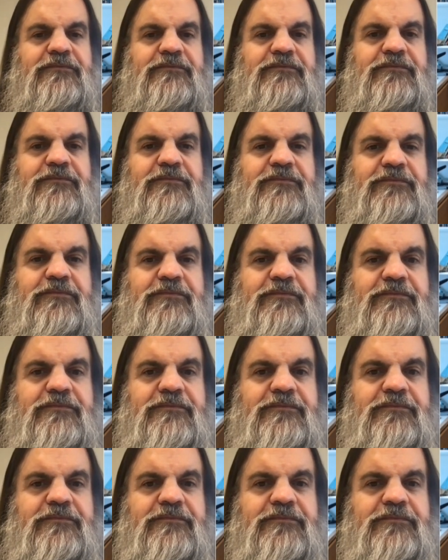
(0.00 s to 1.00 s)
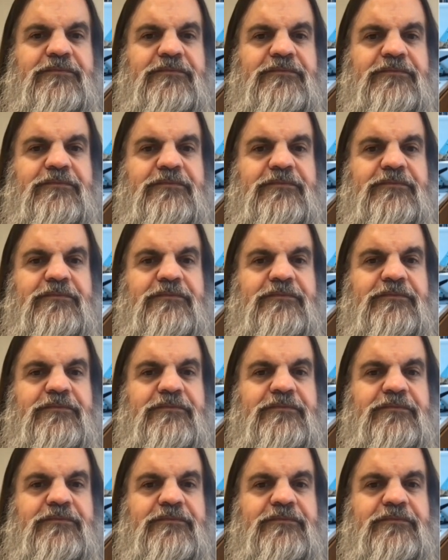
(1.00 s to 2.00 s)

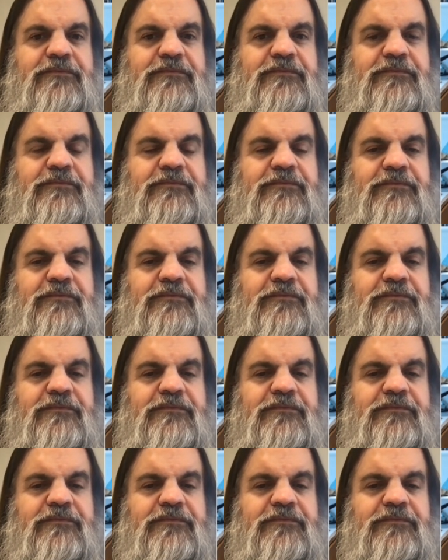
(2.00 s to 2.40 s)
(silent)